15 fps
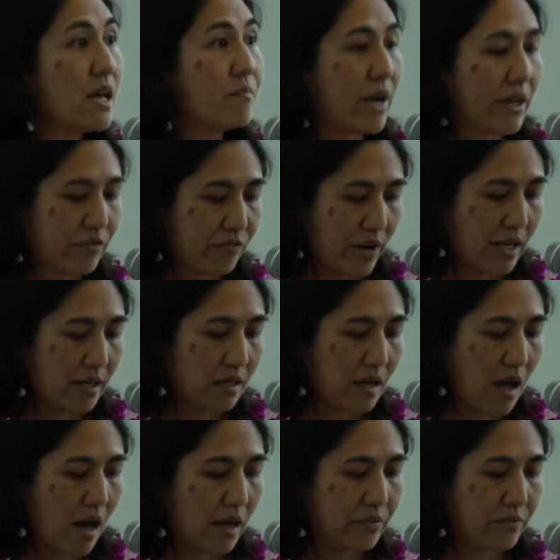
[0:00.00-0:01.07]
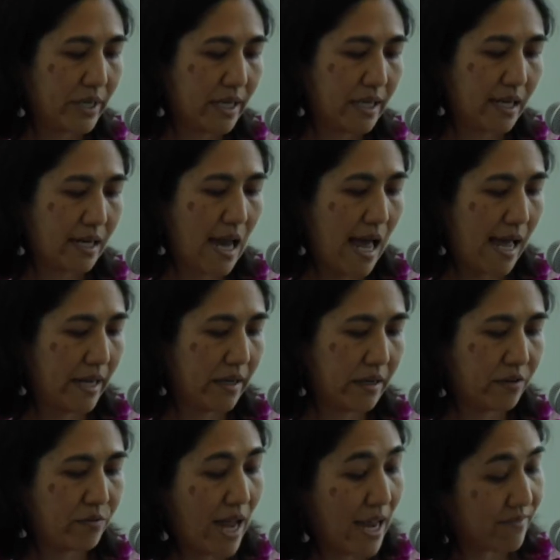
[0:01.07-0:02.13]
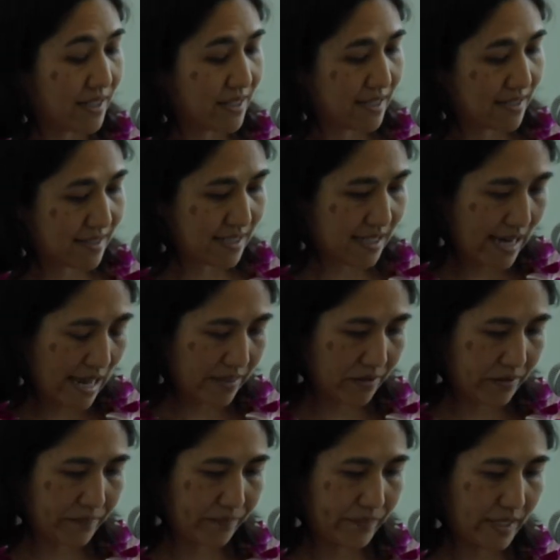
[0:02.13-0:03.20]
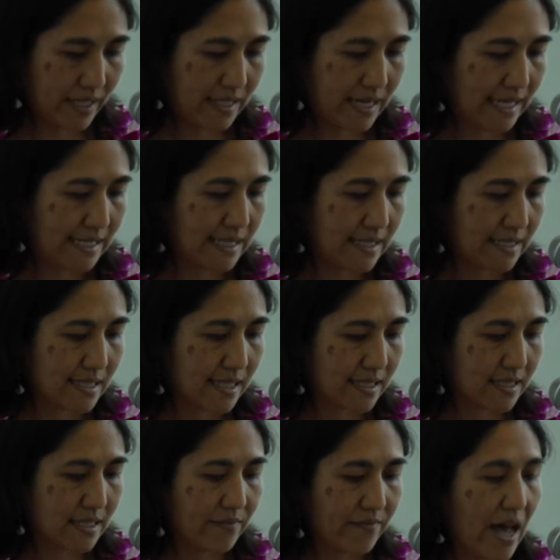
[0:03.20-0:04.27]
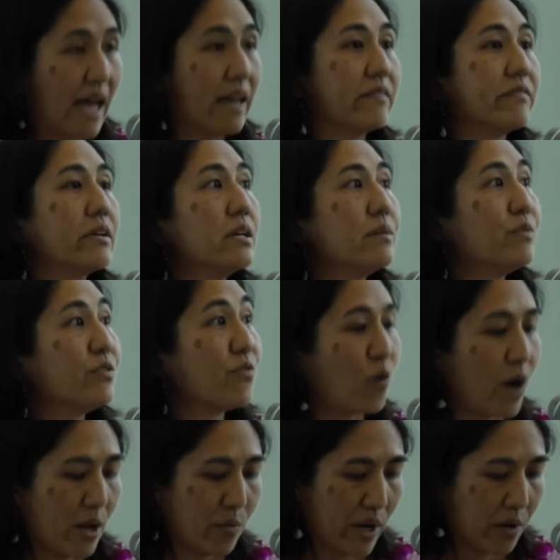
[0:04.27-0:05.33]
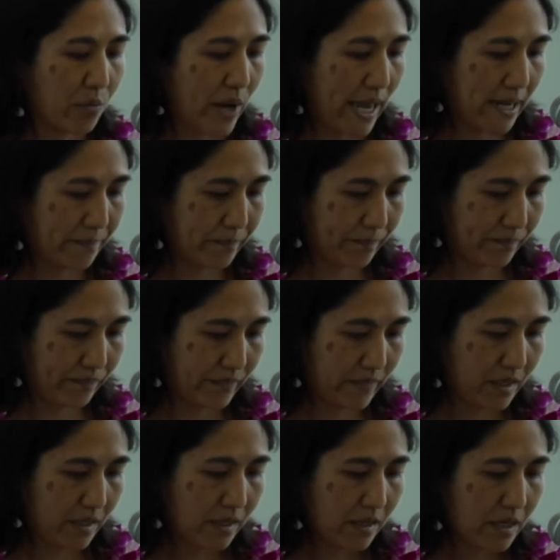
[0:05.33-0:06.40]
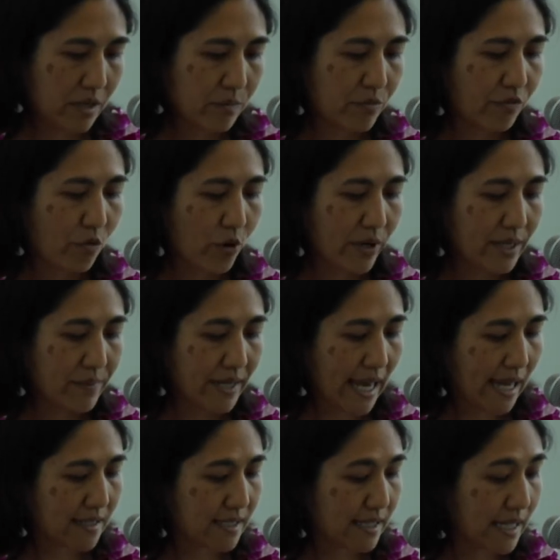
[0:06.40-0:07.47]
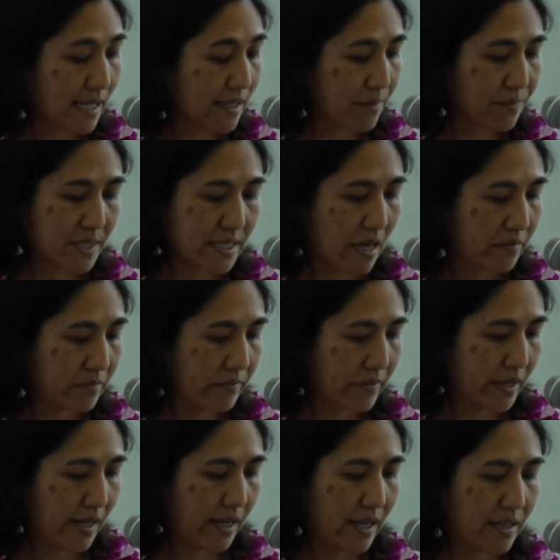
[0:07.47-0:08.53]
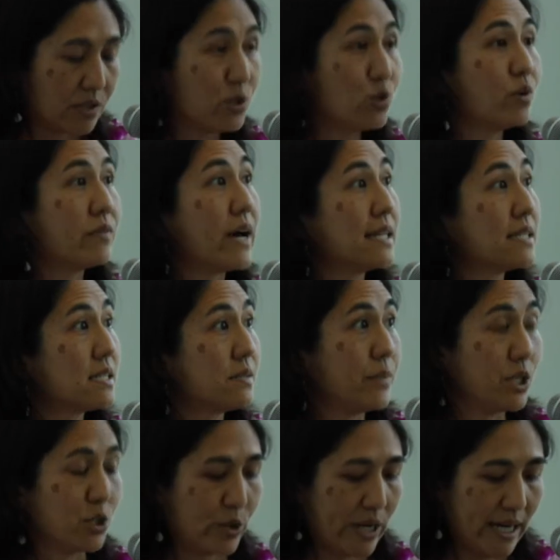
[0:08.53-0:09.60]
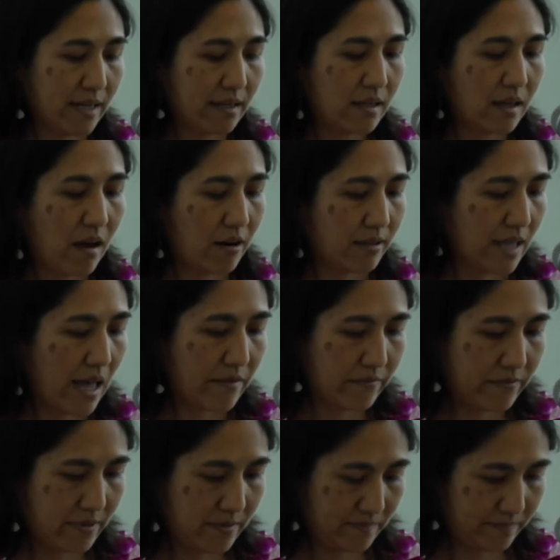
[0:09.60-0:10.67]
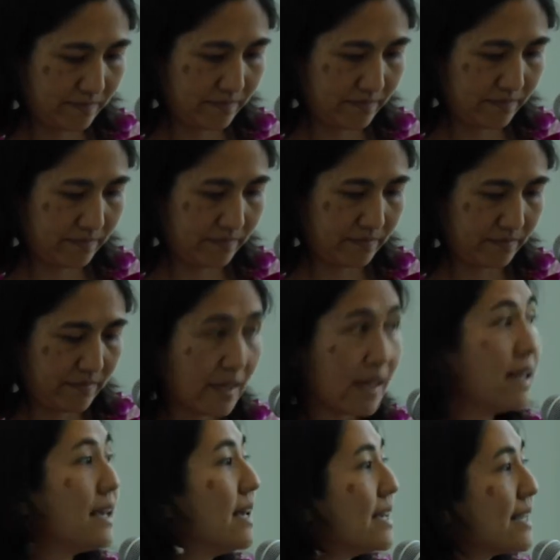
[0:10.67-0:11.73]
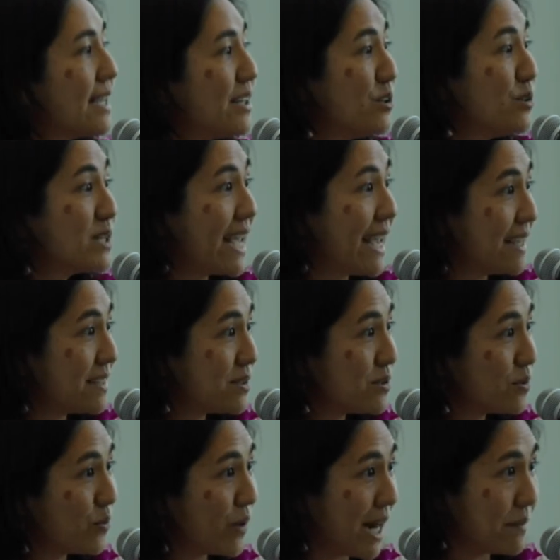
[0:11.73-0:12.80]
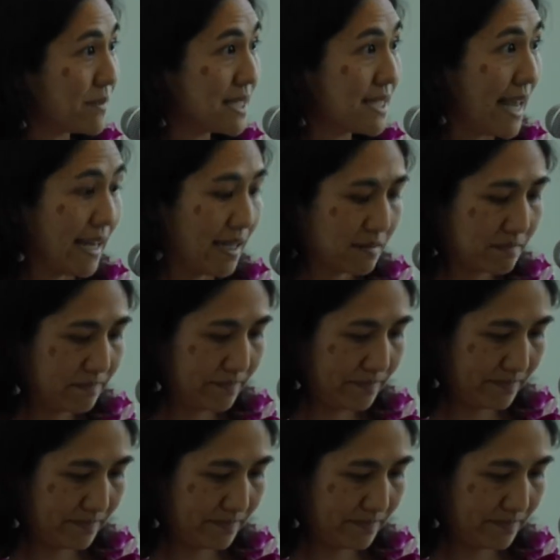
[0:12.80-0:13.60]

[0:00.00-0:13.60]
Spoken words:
My friend Henri and I arrived at this together in 1965 before I went away, before he began to kill himself and the two of us betray our love. Can you taste what I'm saying?